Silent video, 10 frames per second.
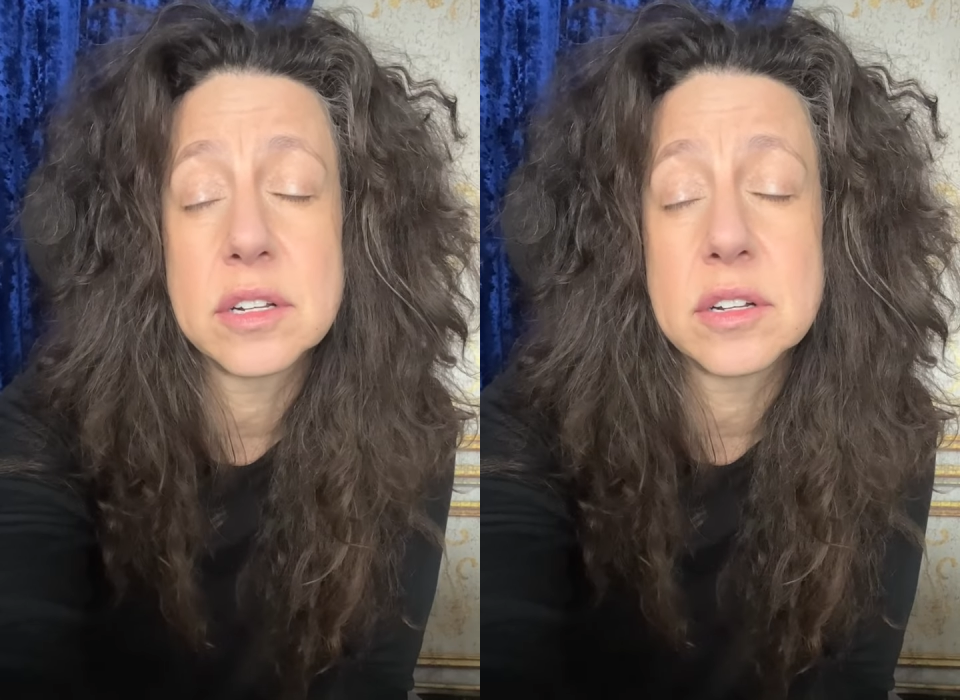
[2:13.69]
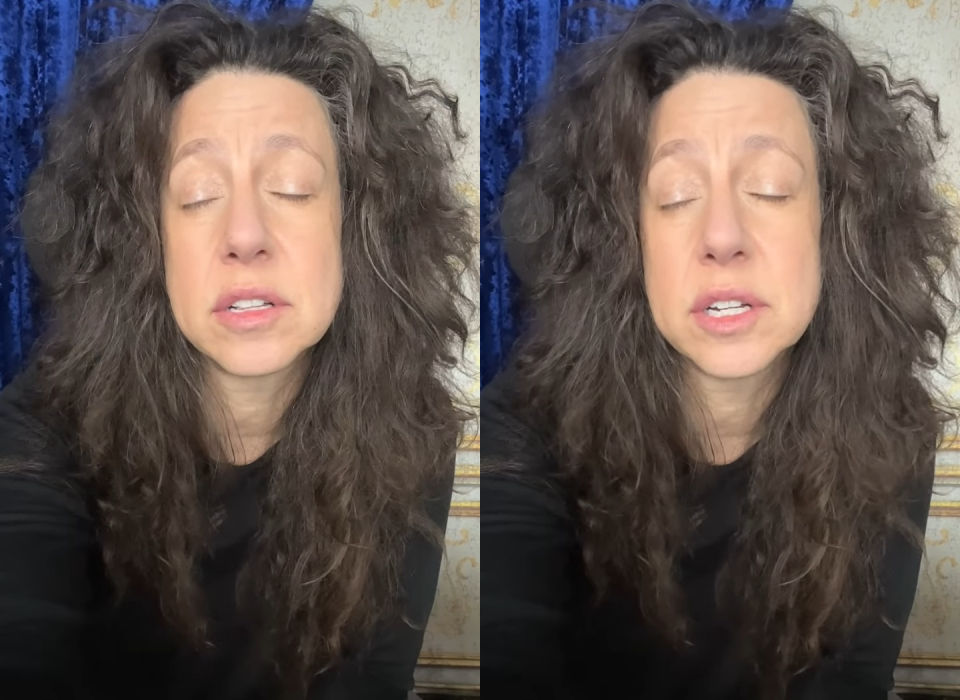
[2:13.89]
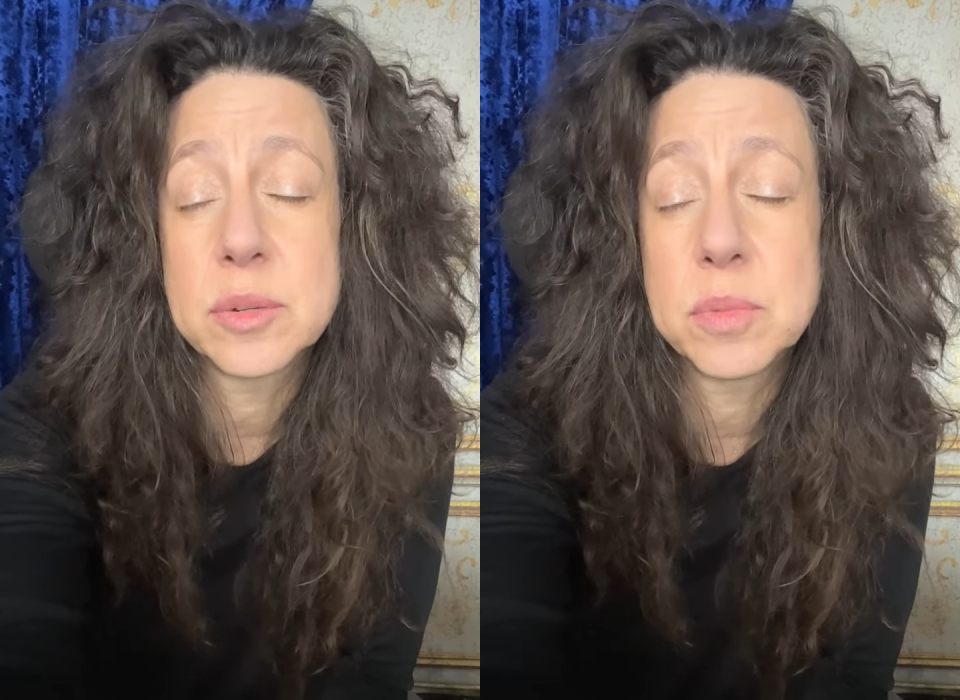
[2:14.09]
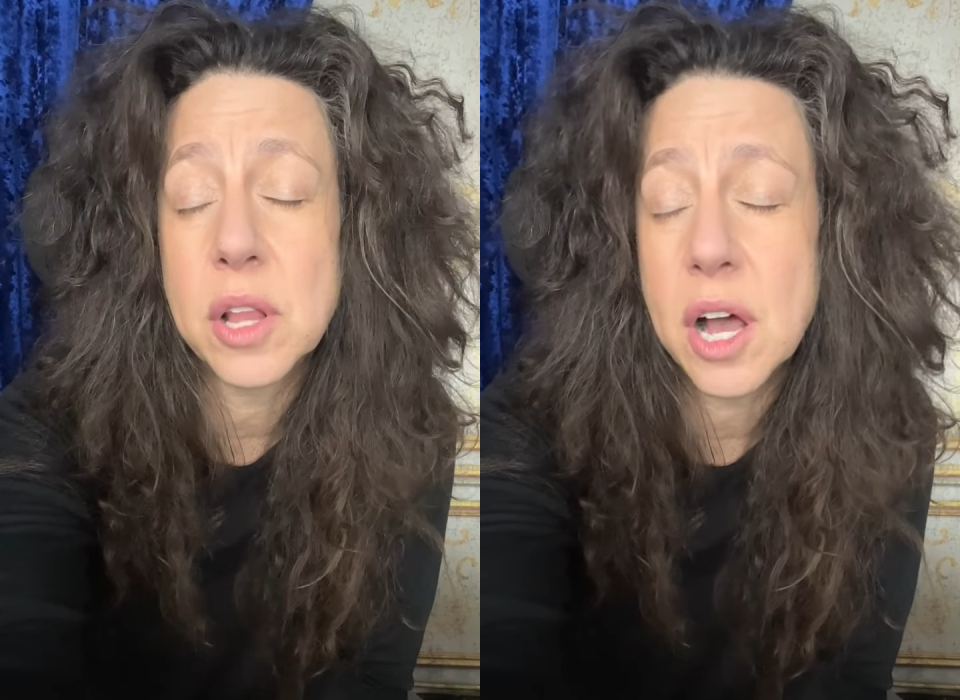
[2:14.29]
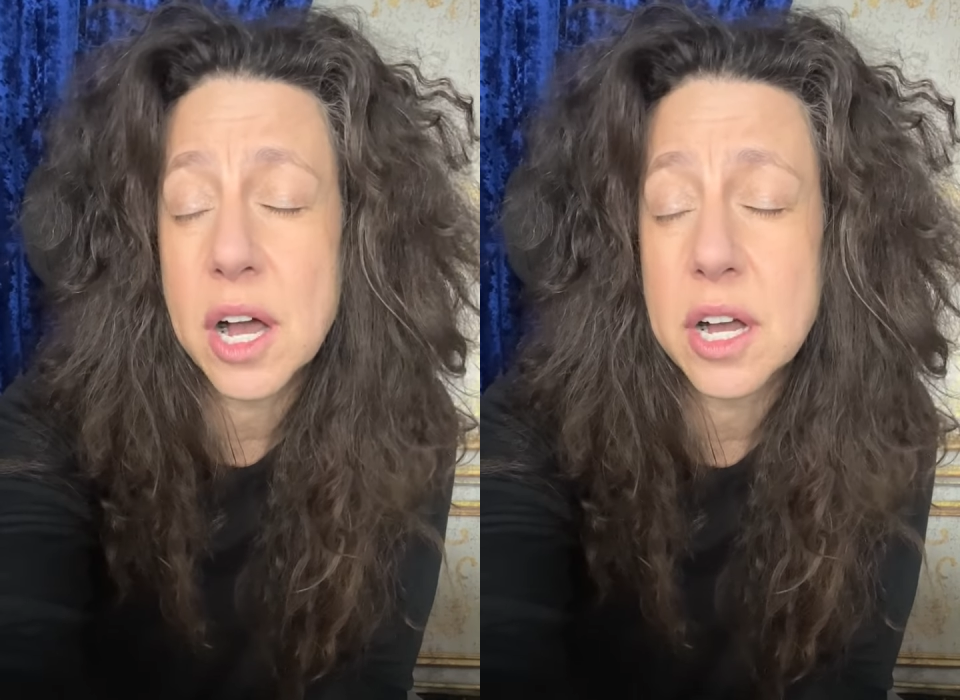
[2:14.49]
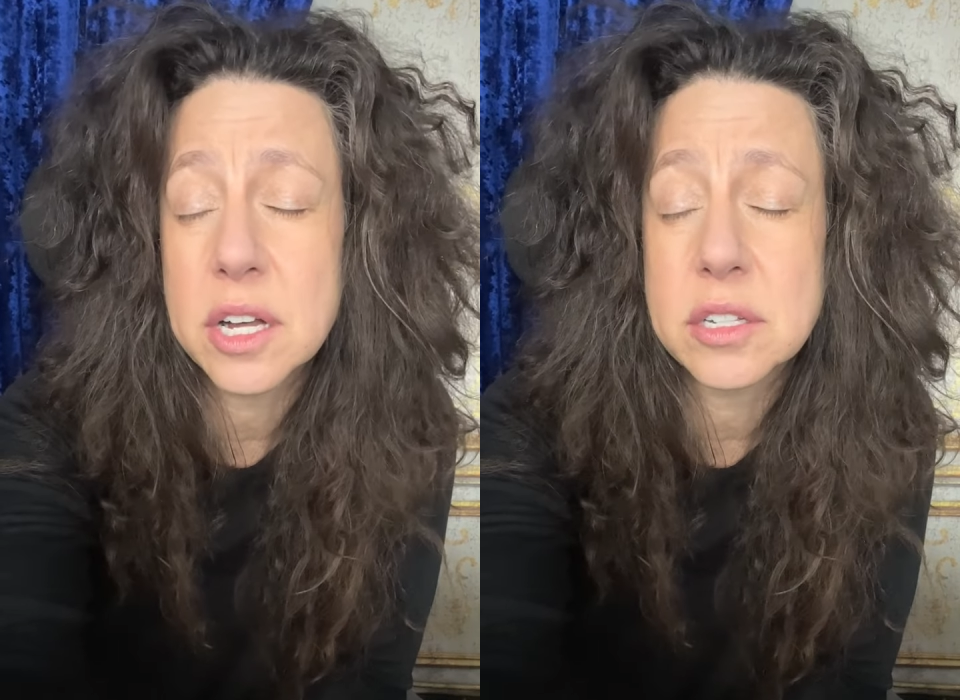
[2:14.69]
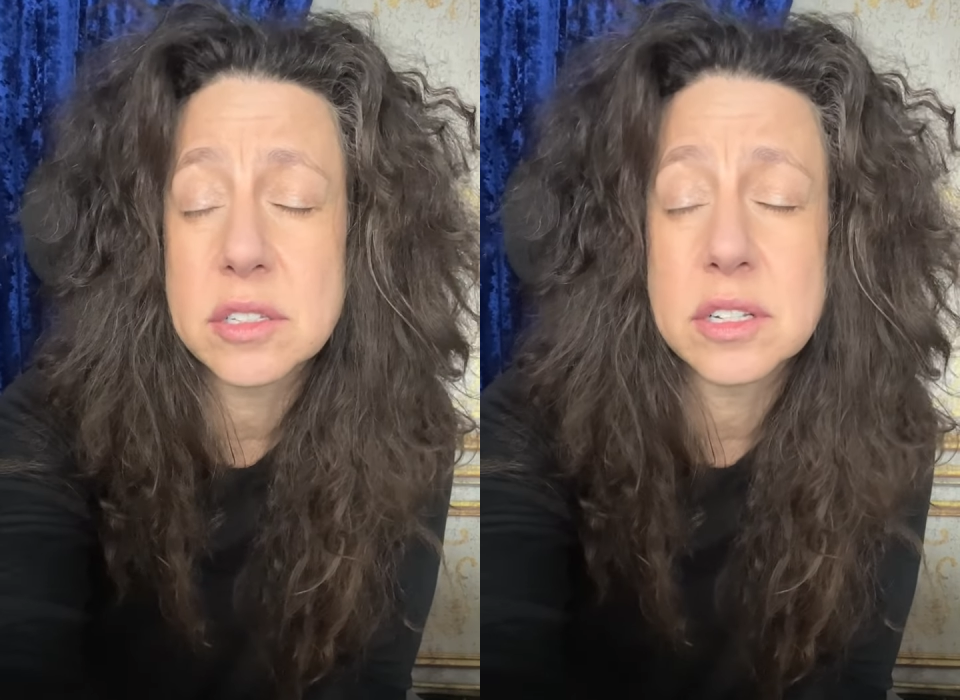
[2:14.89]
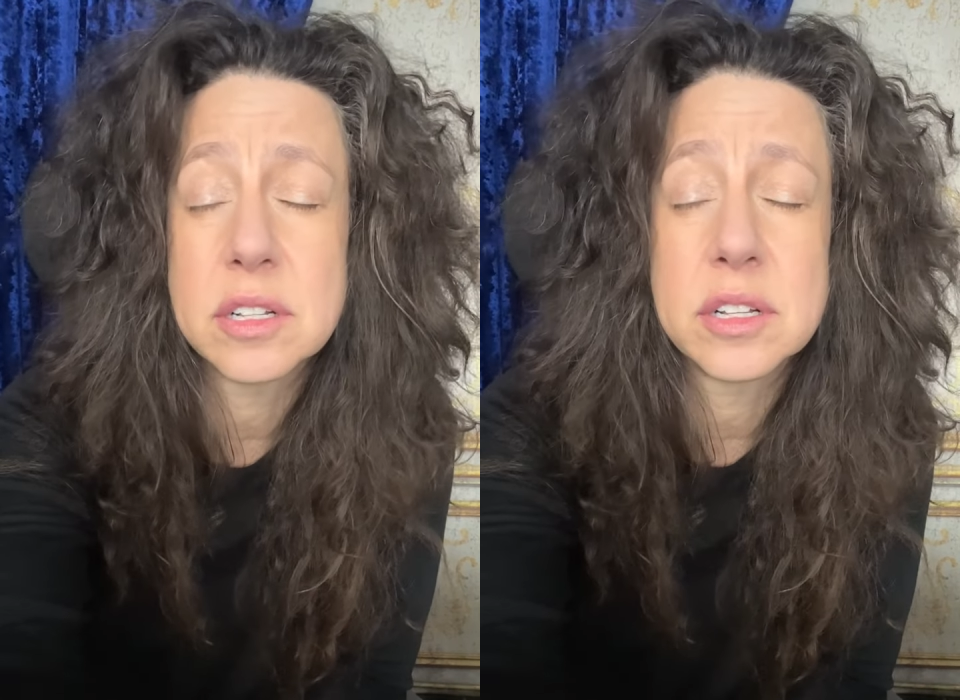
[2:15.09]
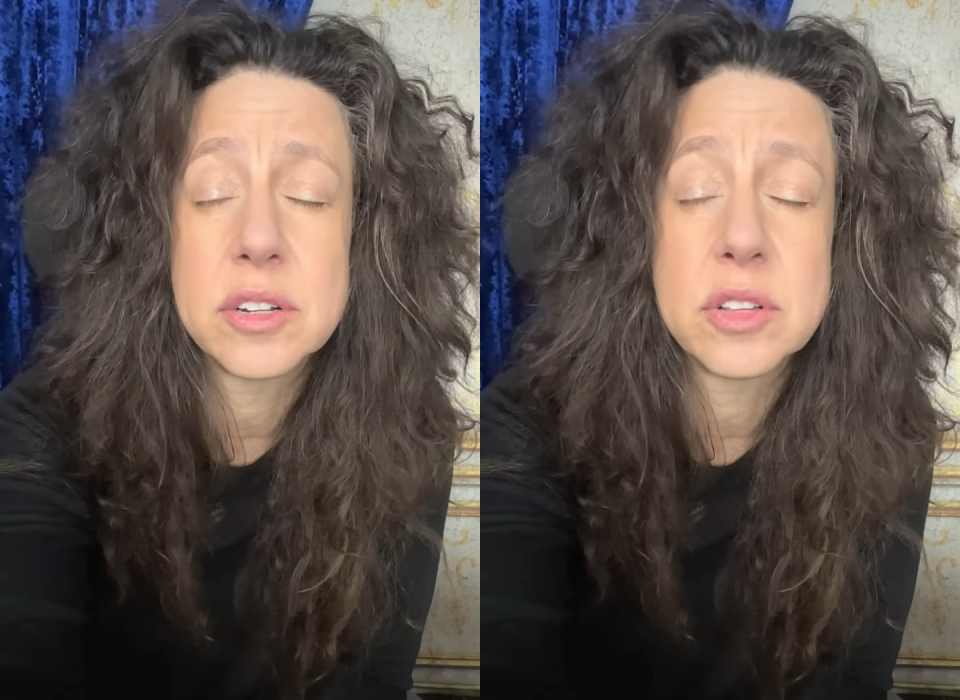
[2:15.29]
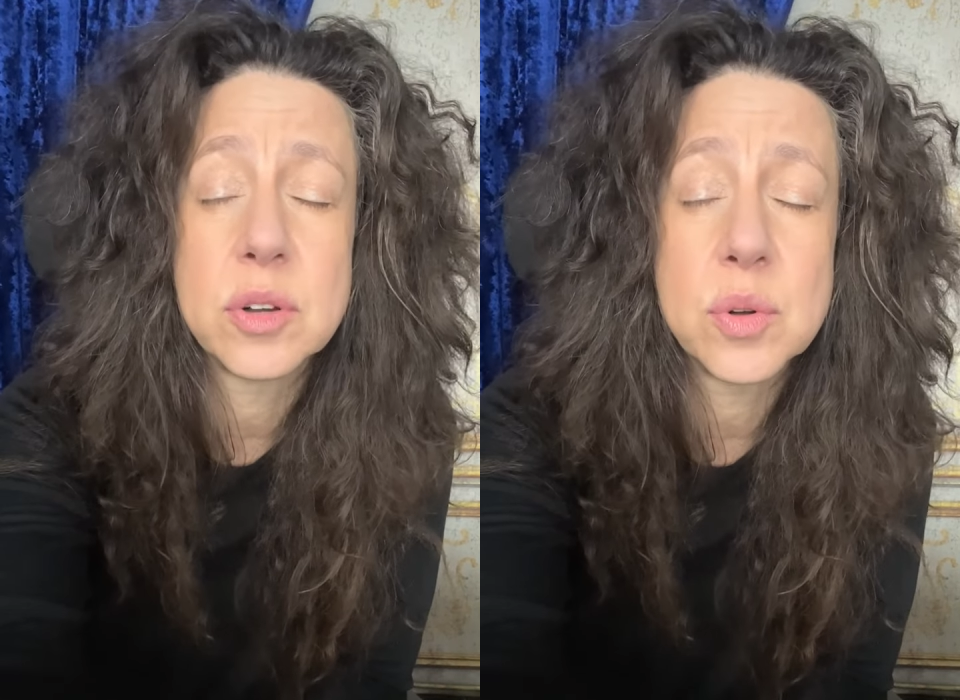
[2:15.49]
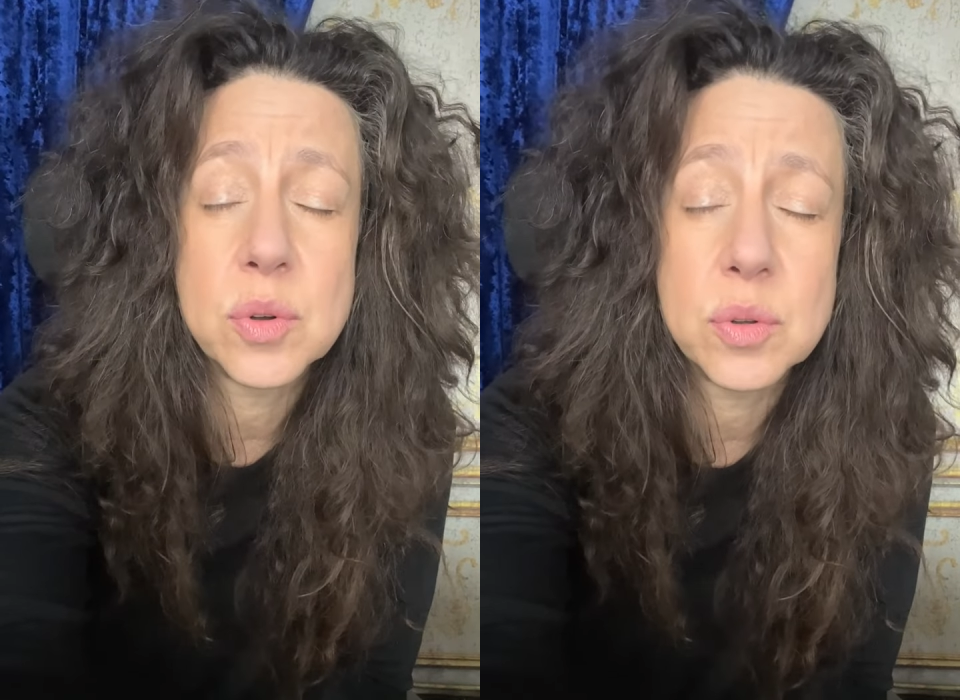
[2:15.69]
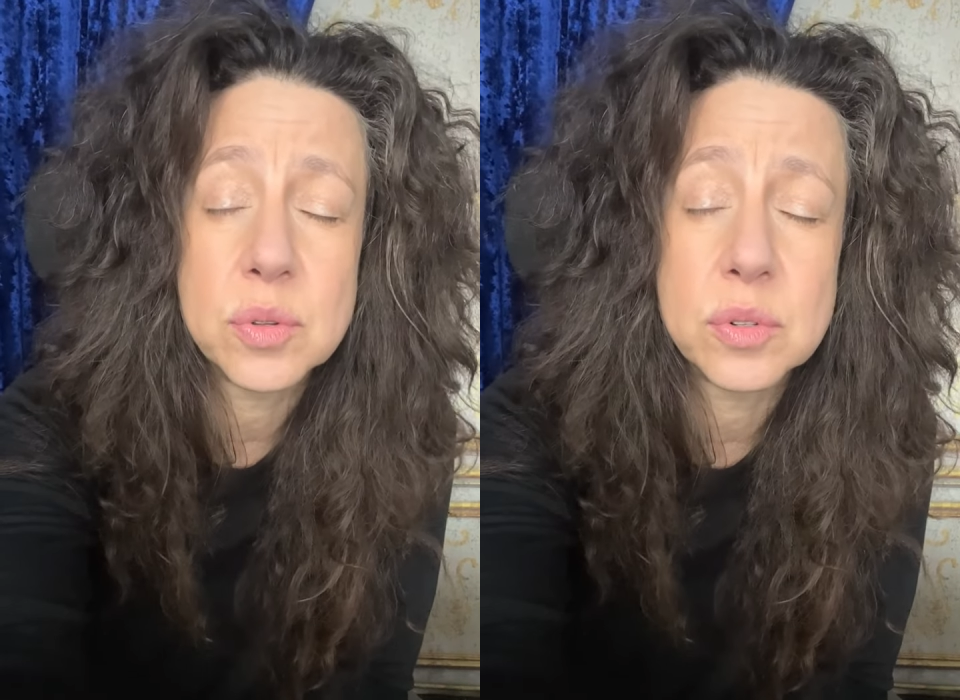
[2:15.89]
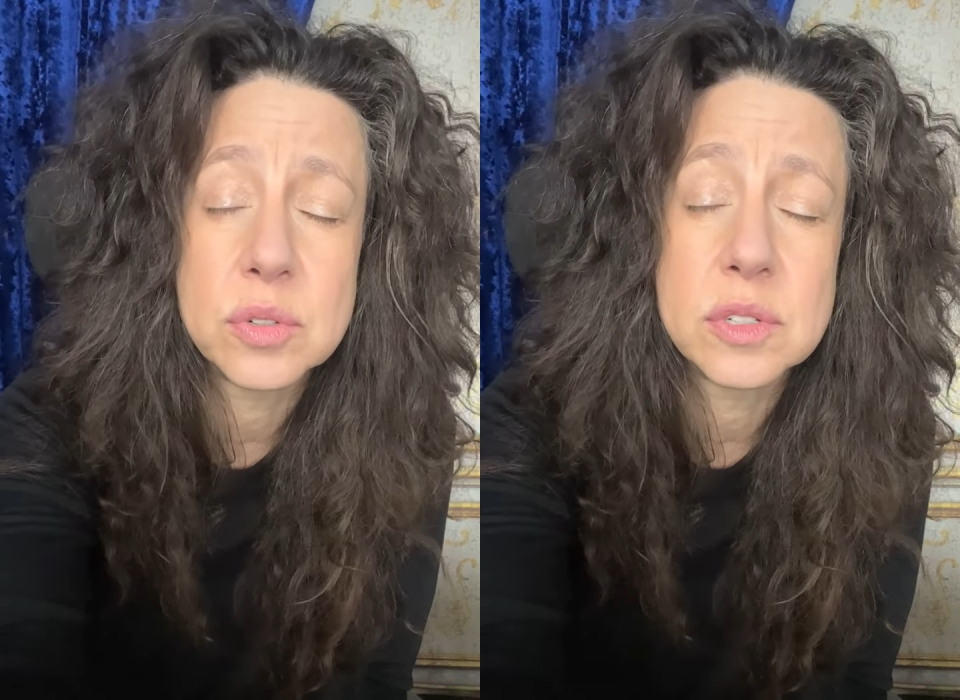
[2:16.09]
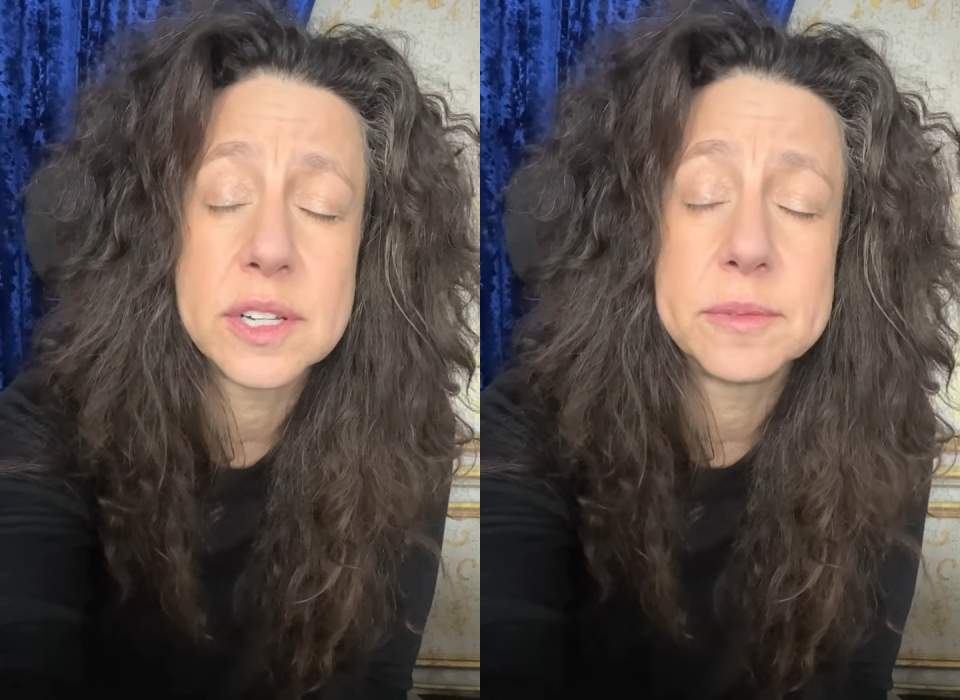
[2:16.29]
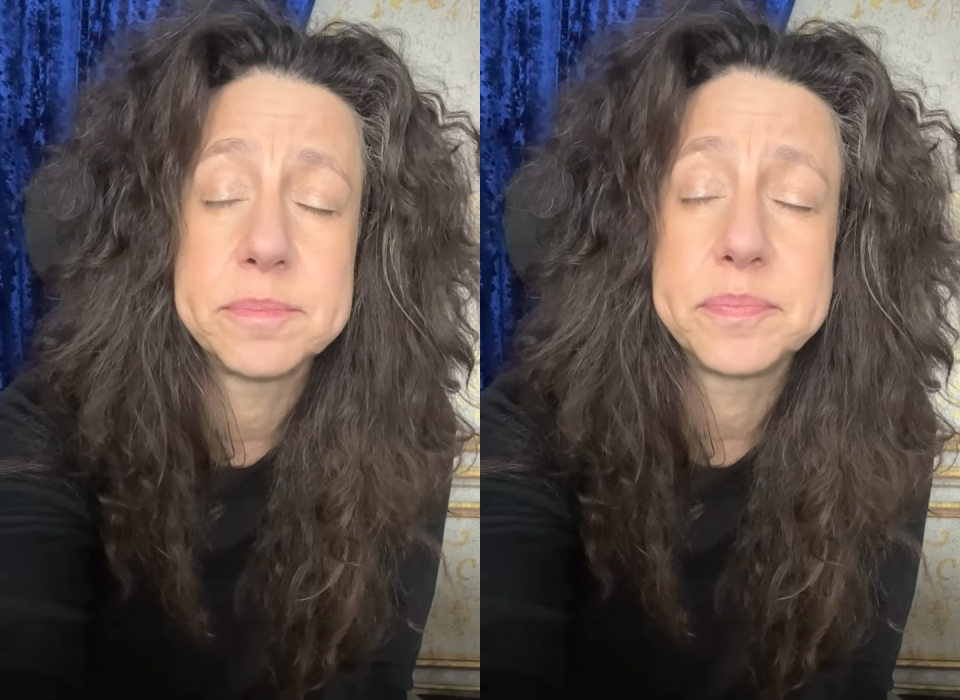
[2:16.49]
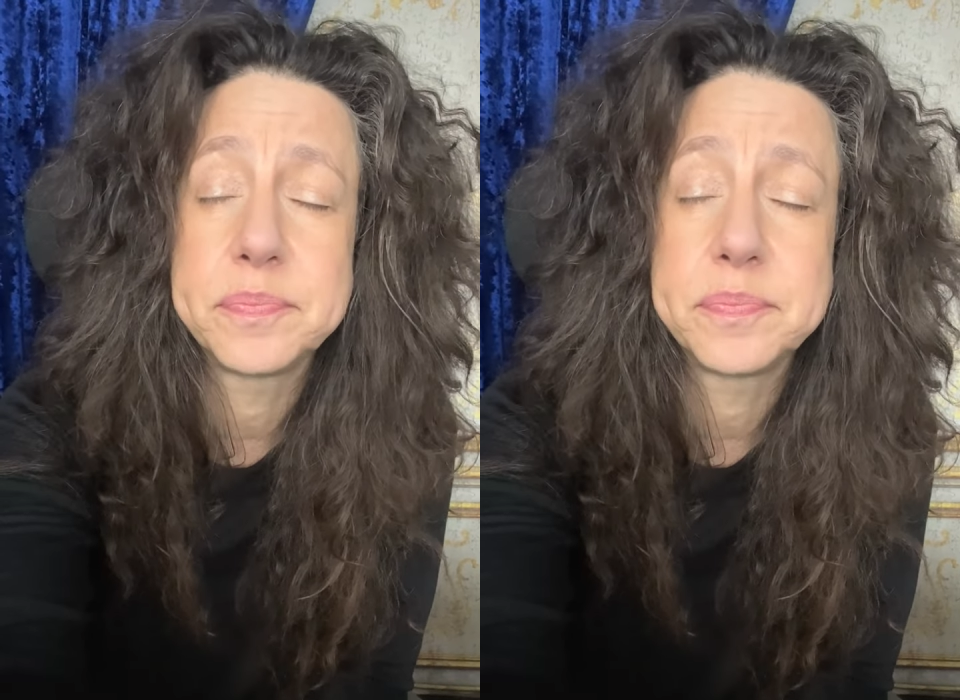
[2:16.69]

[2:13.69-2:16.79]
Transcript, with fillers: clear blocks and clear the old and